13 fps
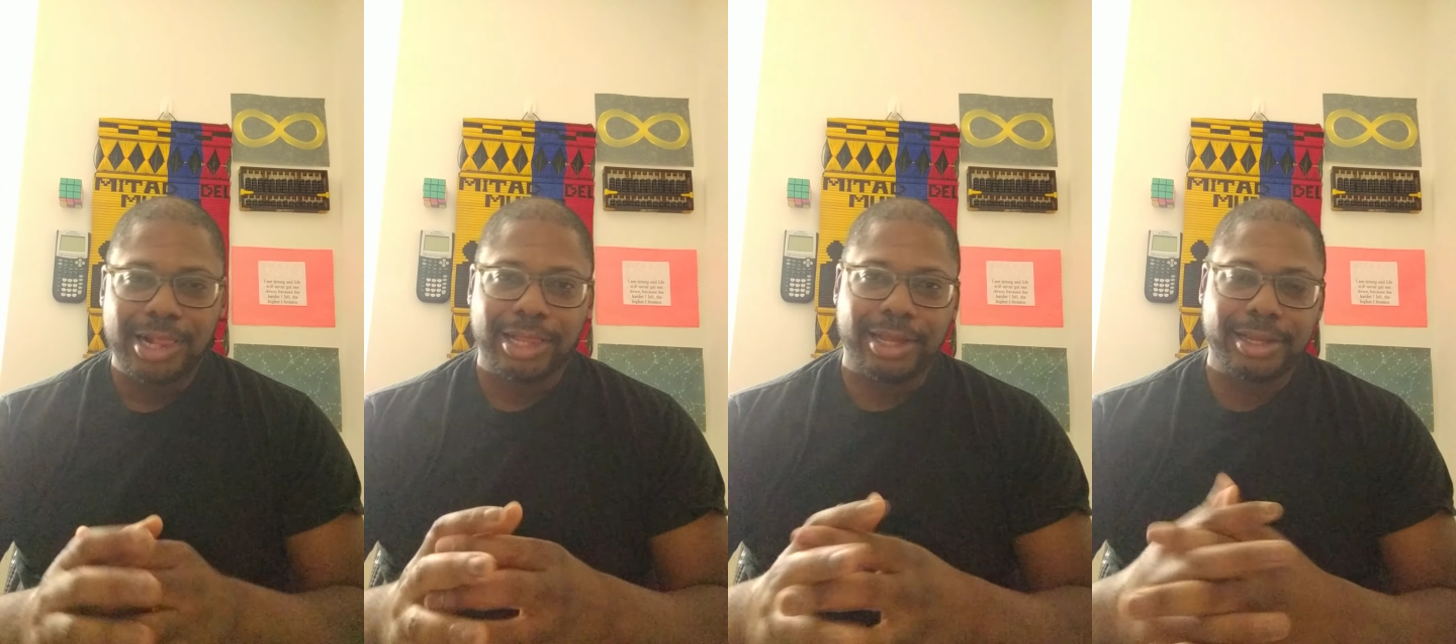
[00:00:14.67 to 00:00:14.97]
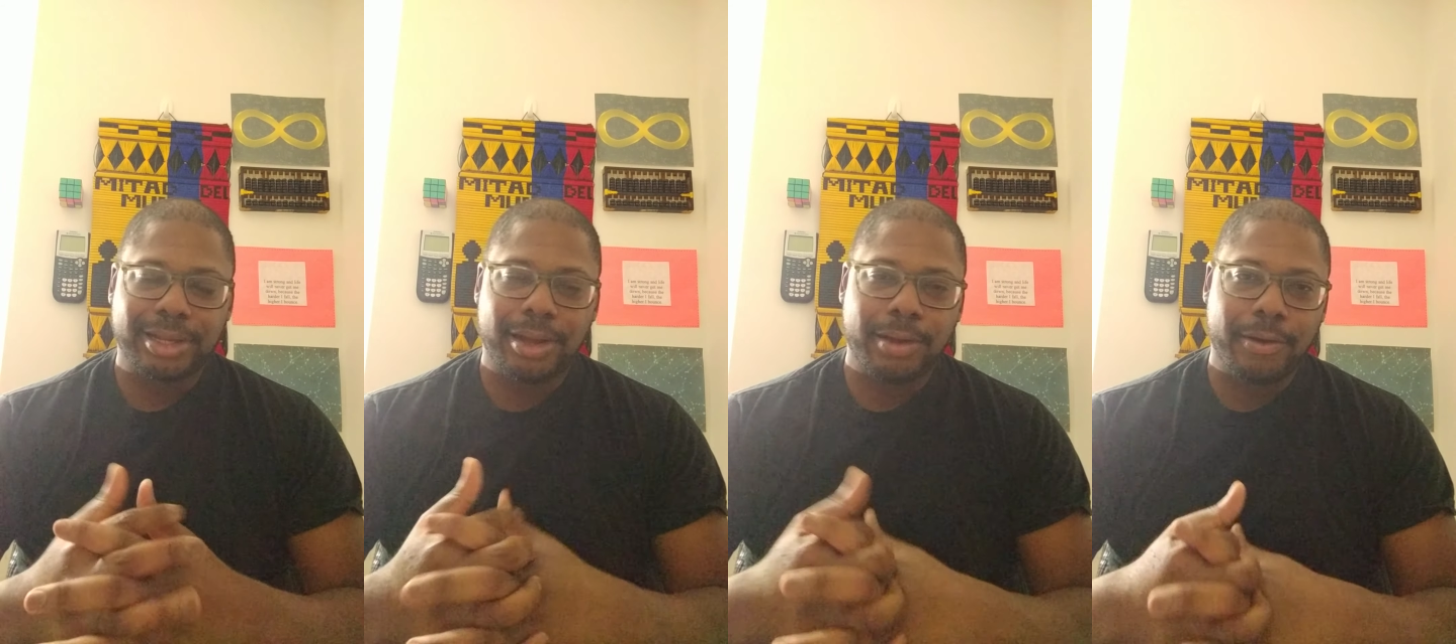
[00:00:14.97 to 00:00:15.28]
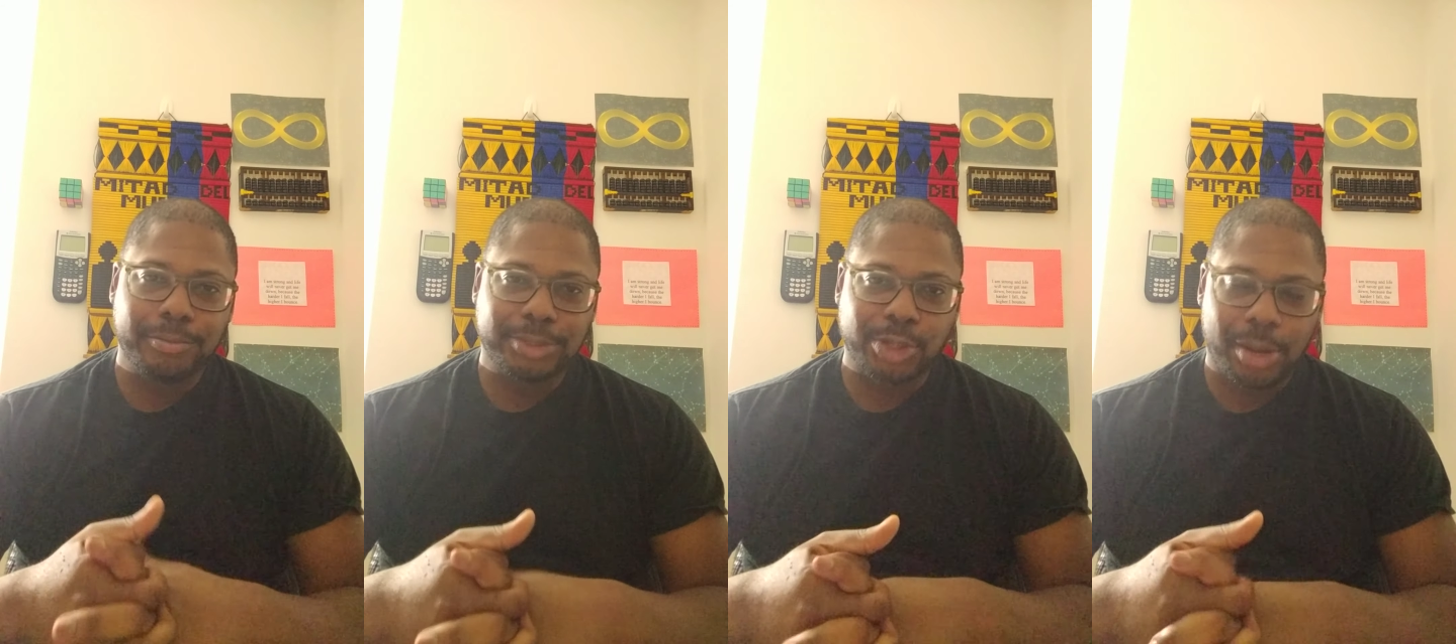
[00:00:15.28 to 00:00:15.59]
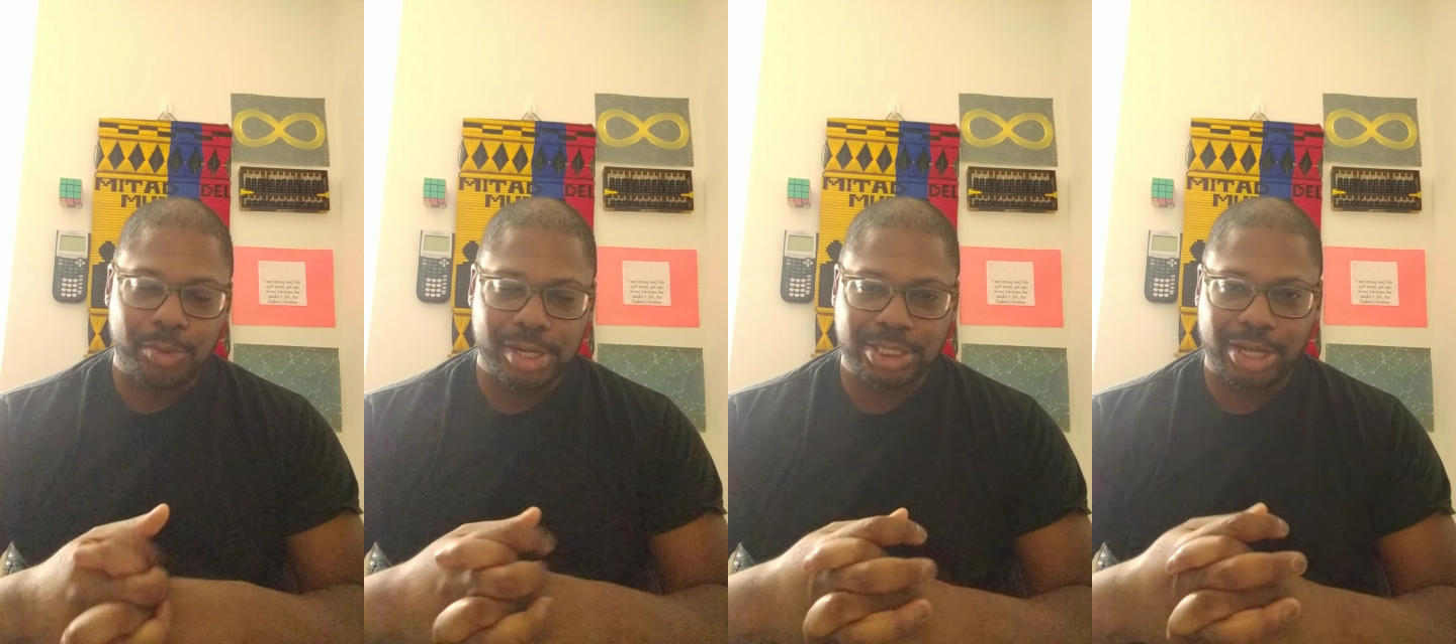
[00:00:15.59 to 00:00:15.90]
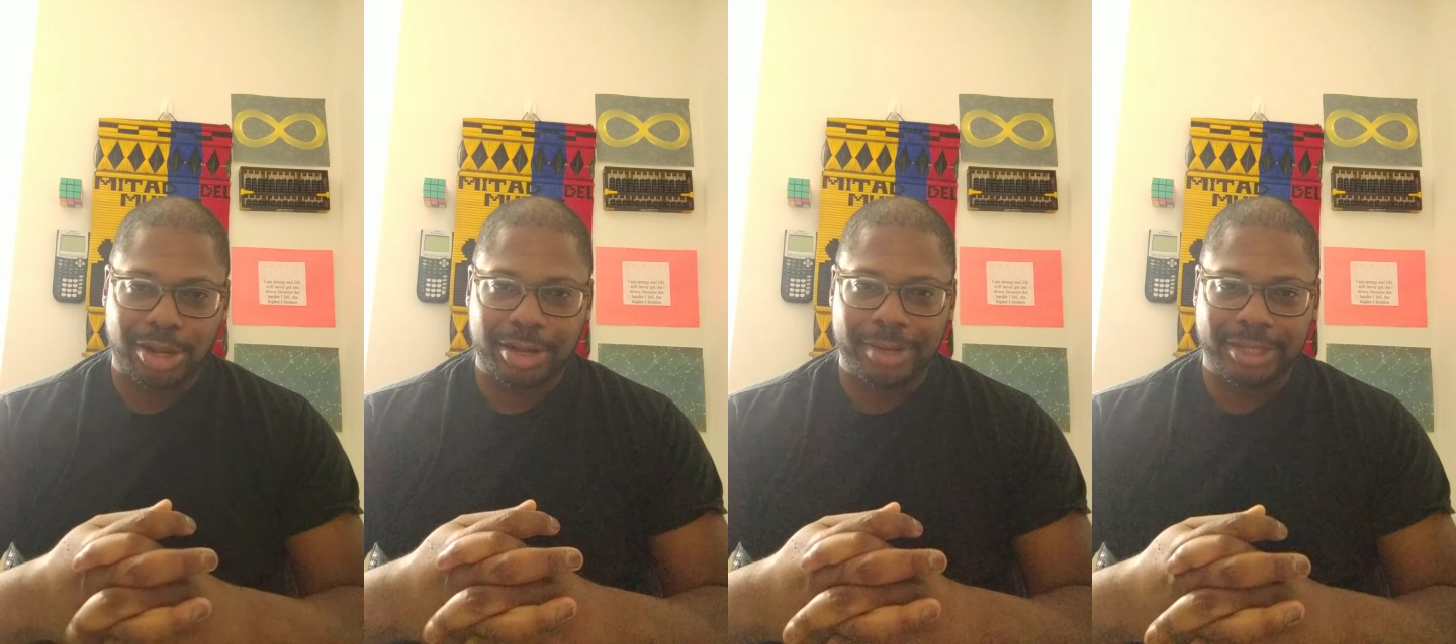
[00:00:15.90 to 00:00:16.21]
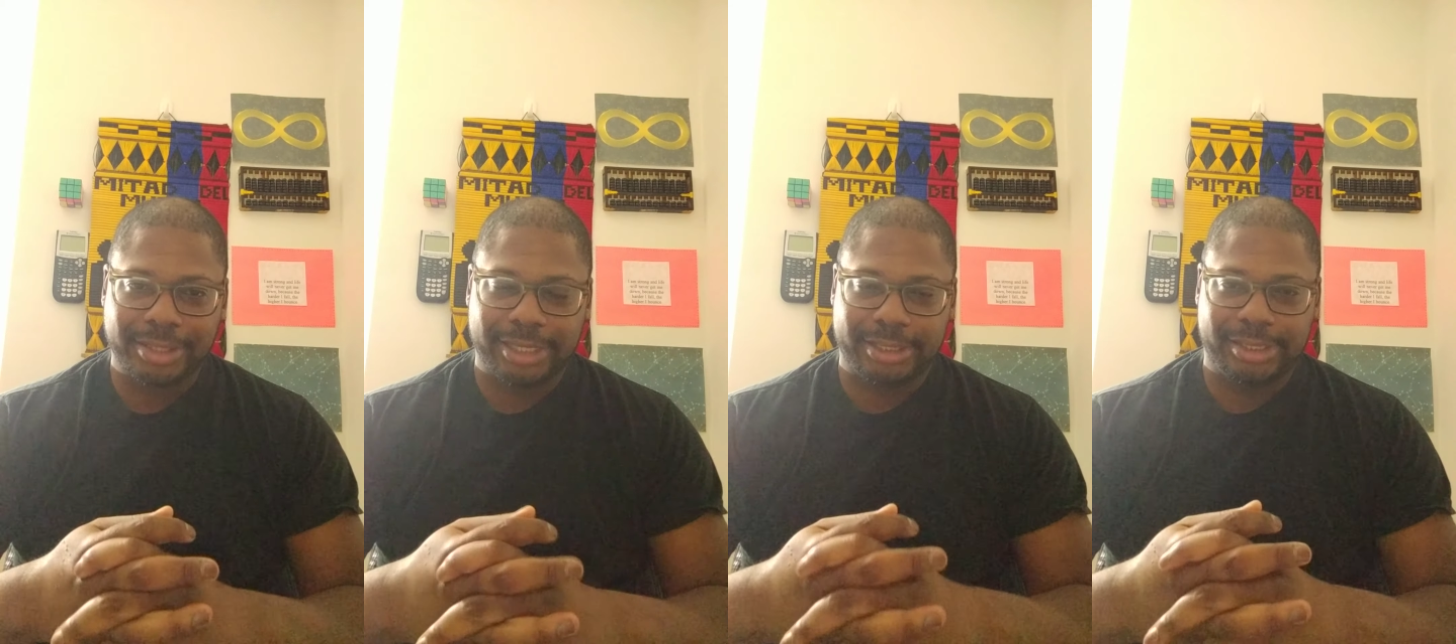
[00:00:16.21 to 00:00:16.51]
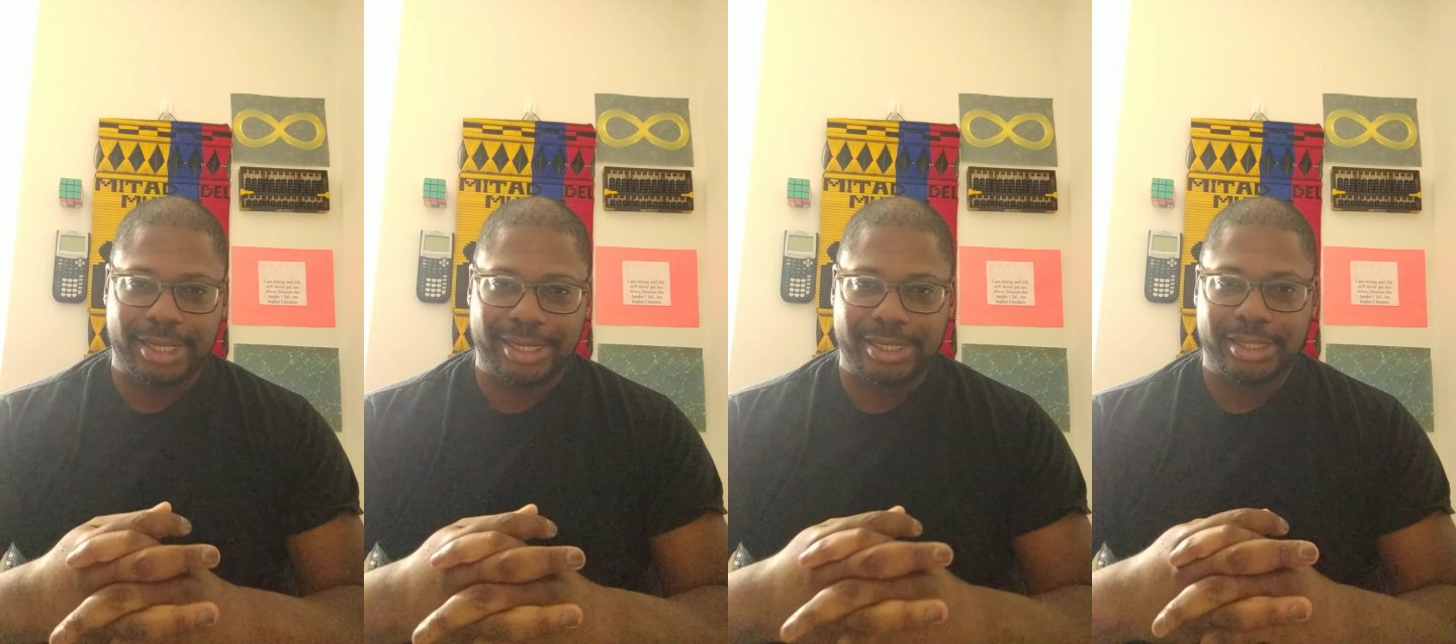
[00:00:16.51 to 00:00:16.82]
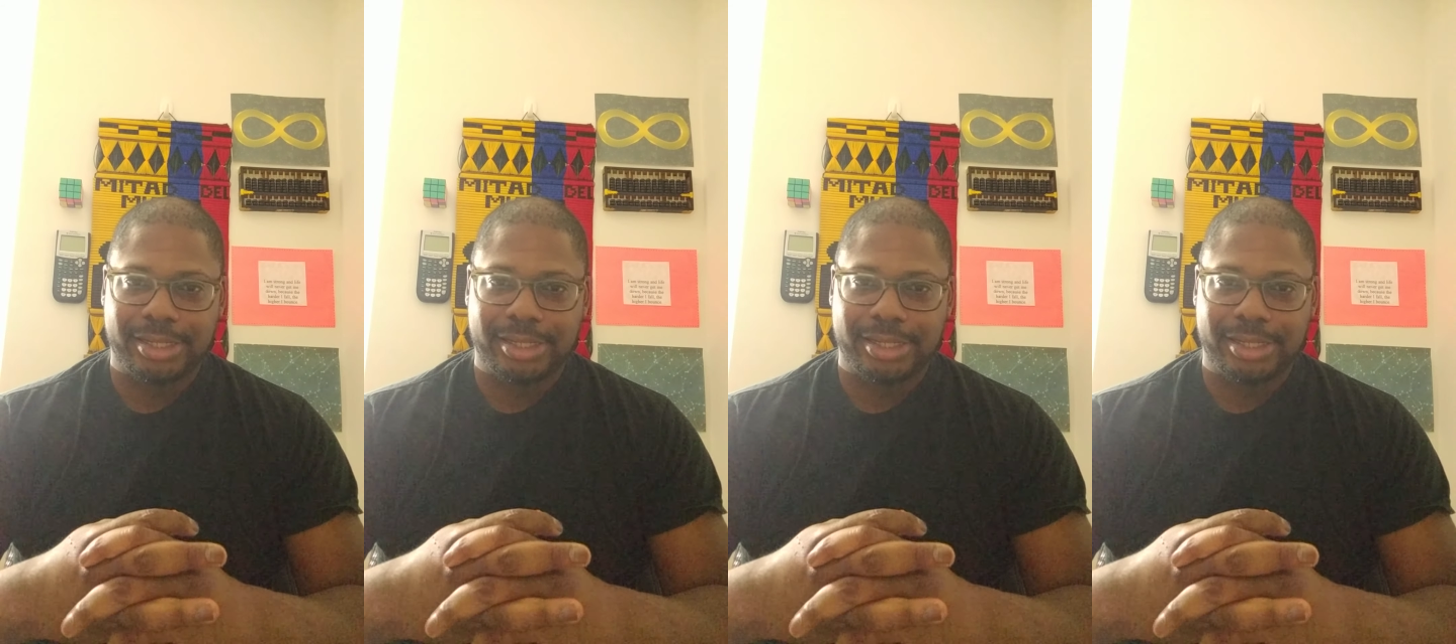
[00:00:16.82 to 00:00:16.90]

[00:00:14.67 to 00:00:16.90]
So I want to talk about that today,